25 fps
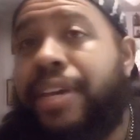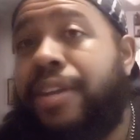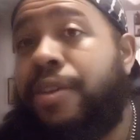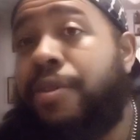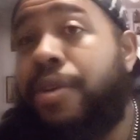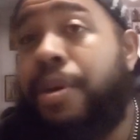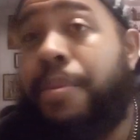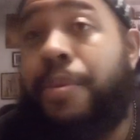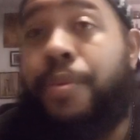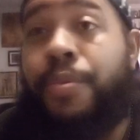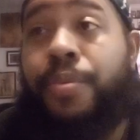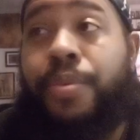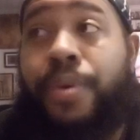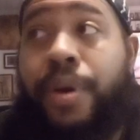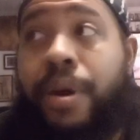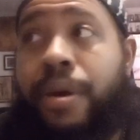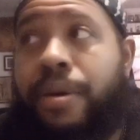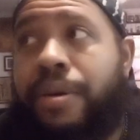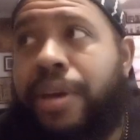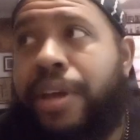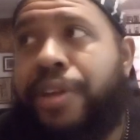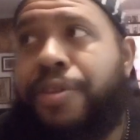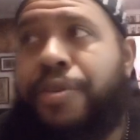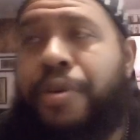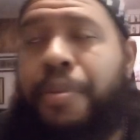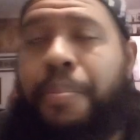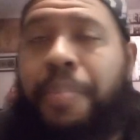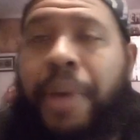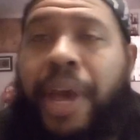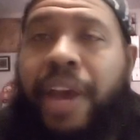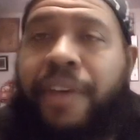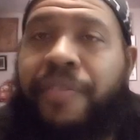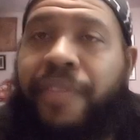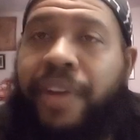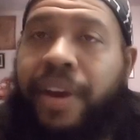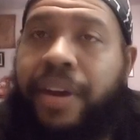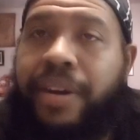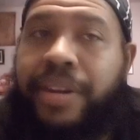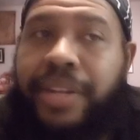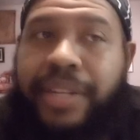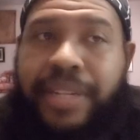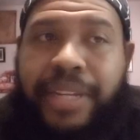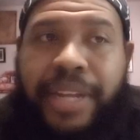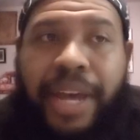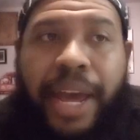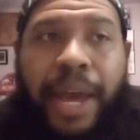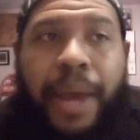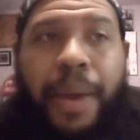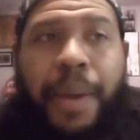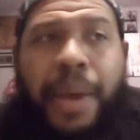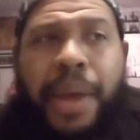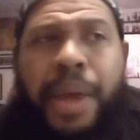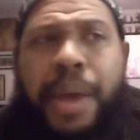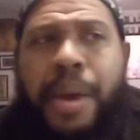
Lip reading: Don't get me wrong, it's sort of backfiring in this game.